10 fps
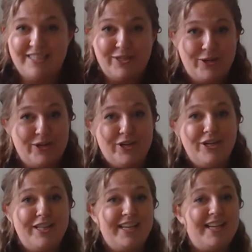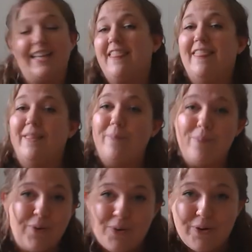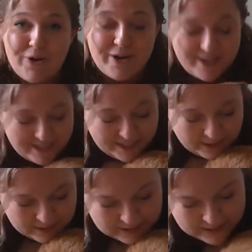so early in the morning.